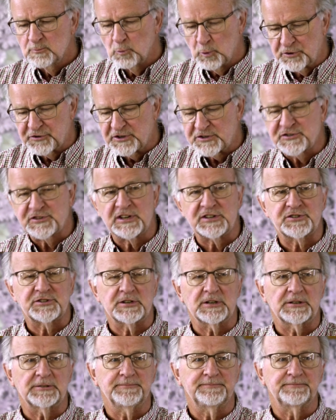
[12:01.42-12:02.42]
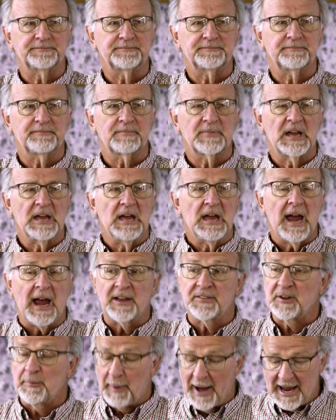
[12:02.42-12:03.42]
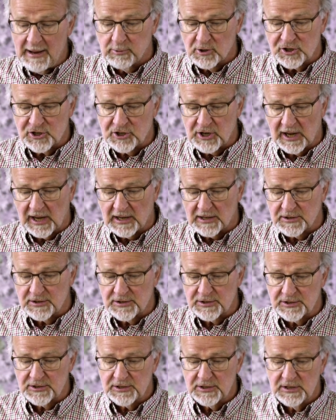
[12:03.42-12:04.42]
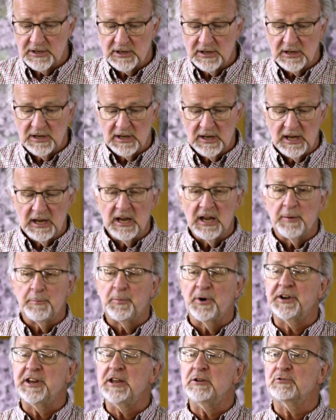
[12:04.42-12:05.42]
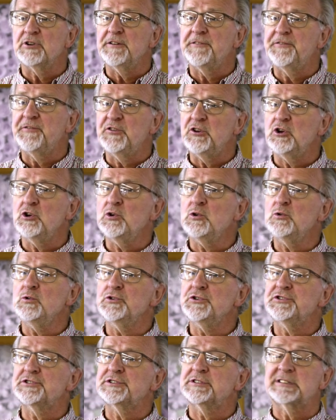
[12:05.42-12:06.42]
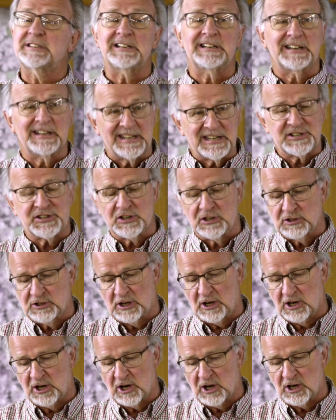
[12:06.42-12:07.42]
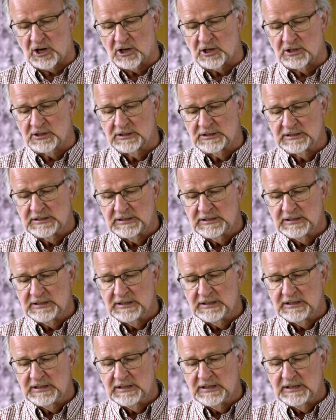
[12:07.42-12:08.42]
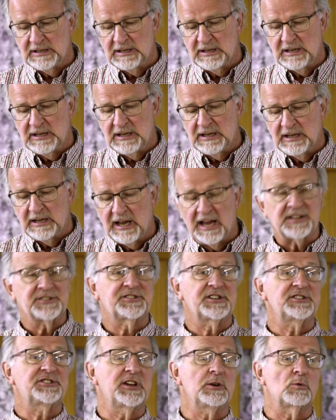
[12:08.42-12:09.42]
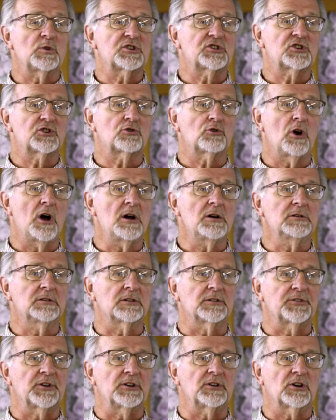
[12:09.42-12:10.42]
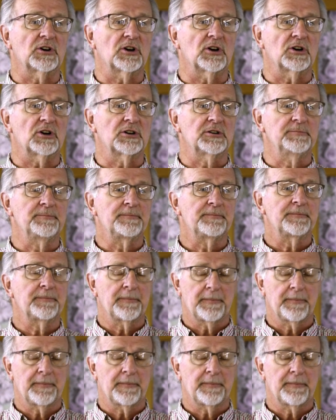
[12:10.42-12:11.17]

with his sister. And the Bible says, but he refused to listen to her, and since he was stronger than her,